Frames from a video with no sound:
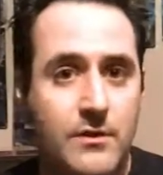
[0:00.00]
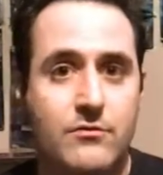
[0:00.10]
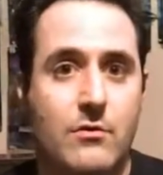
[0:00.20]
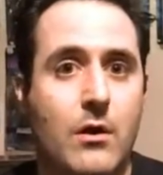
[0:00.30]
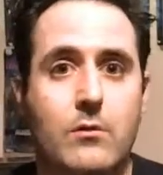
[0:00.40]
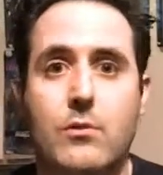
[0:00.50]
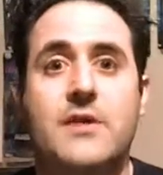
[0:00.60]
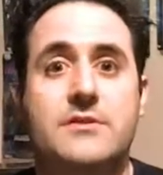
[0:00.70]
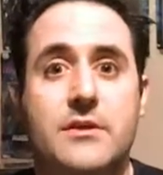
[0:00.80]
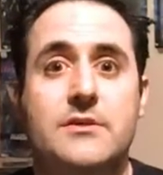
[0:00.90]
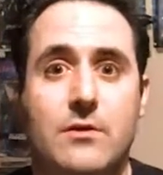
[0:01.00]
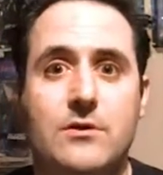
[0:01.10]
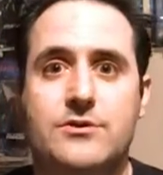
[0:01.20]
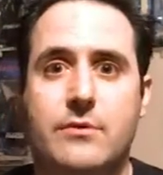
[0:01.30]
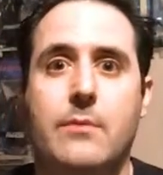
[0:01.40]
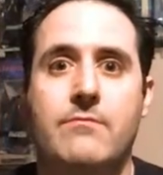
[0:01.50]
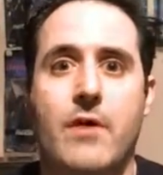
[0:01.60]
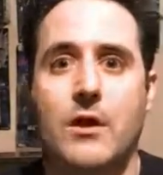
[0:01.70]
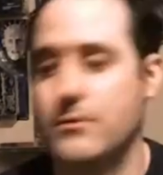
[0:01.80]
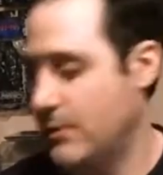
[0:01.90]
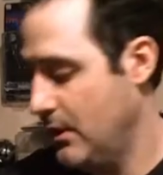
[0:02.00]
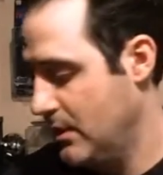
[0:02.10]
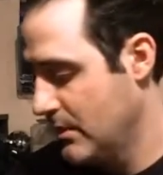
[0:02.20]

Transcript: the rest of these are Scream Factory.